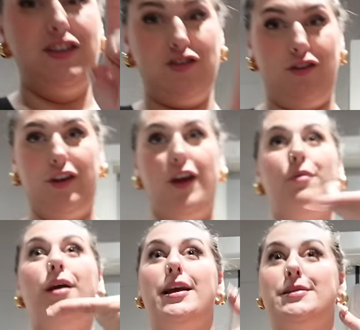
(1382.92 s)
it's not
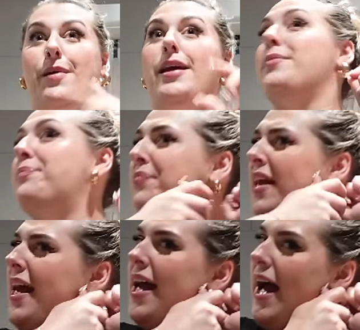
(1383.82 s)
you, it's me.
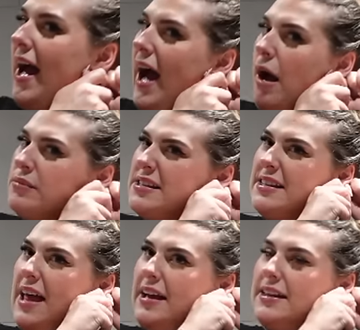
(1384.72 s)
I'm
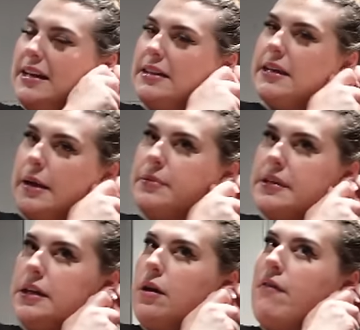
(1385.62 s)
slightly
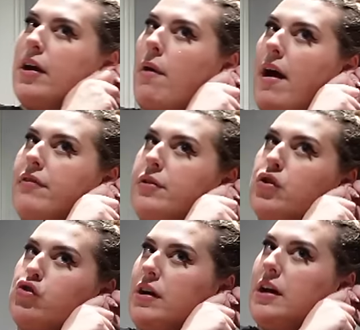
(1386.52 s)
tipsy, you know, I've had quite a few
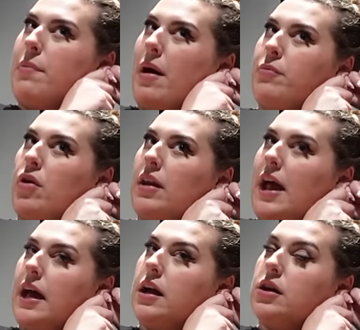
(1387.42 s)
to drink, but I'm not
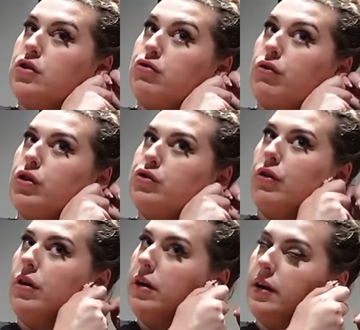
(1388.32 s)
like drunk.
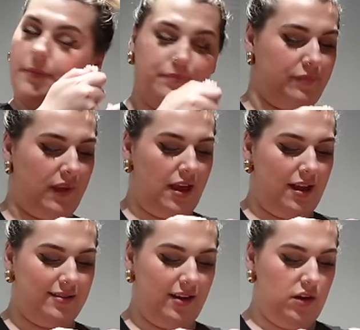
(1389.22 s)

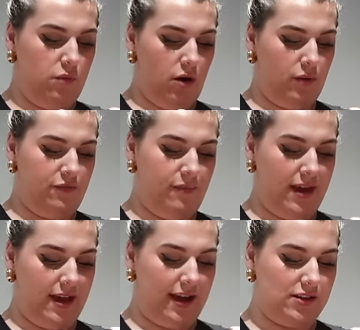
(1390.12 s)
Tell you what, with
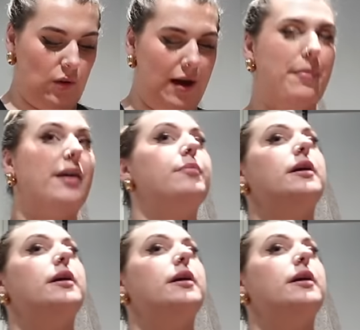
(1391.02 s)
me, it gets quite bad